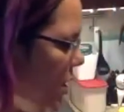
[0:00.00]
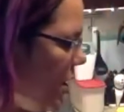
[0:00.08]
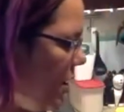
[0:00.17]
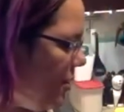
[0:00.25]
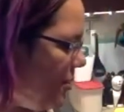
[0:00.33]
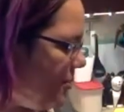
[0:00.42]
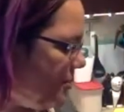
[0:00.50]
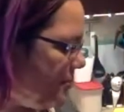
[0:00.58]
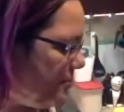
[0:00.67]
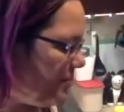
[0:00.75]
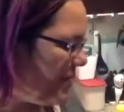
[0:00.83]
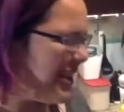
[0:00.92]
uh,
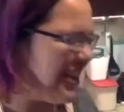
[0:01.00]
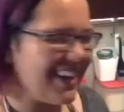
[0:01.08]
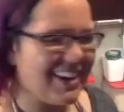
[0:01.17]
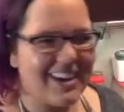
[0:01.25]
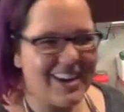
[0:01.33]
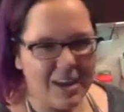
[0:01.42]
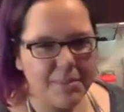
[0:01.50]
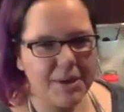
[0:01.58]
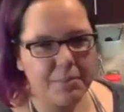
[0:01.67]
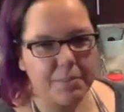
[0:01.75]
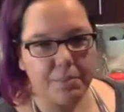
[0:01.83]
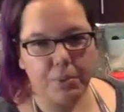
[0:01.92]
like, it can
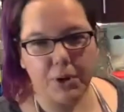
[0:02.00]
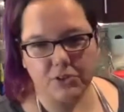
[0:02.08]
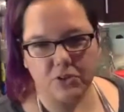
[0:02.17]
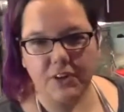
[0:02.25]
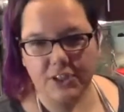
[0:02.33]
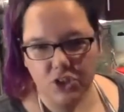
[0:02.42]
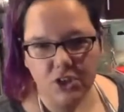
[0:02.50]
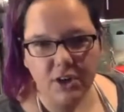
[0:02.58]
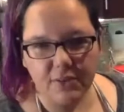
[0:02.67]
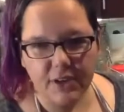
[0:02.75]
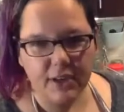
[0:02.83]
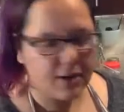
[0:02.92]
inhibit preservation
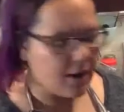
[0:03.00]
of it.